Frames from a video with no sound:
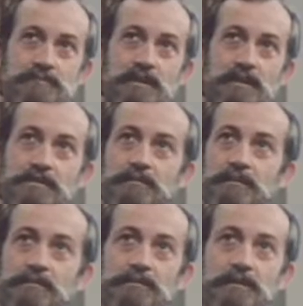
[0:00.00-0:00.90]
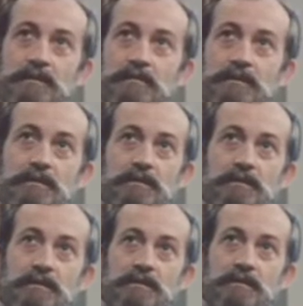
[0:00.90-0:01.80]
I sometimes wonder whether
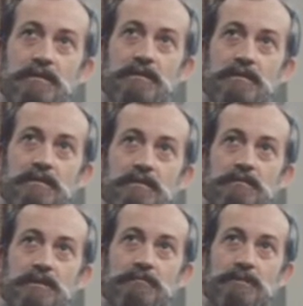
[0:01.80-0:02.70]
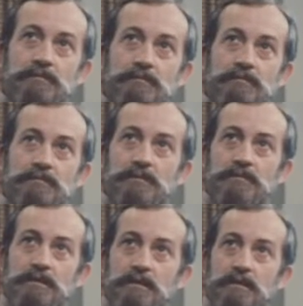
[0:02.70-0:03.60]
my people fully
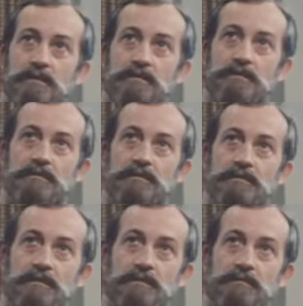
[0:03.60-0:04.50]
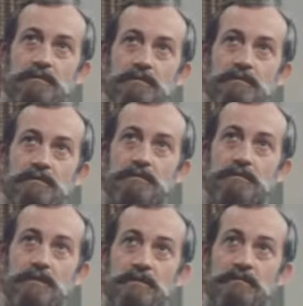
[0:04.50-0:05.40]
realize the terrible
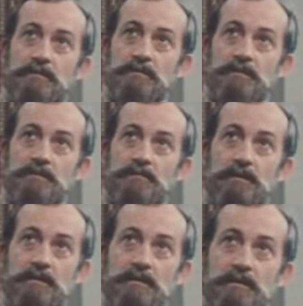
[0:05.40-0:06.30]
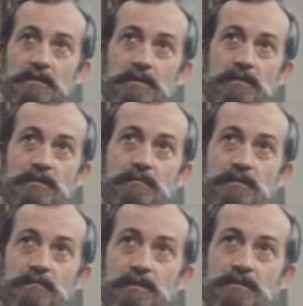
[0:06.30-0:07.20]
weight of responsibility I carry
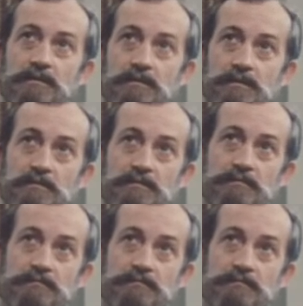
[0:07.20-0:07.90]
upon my shoulders.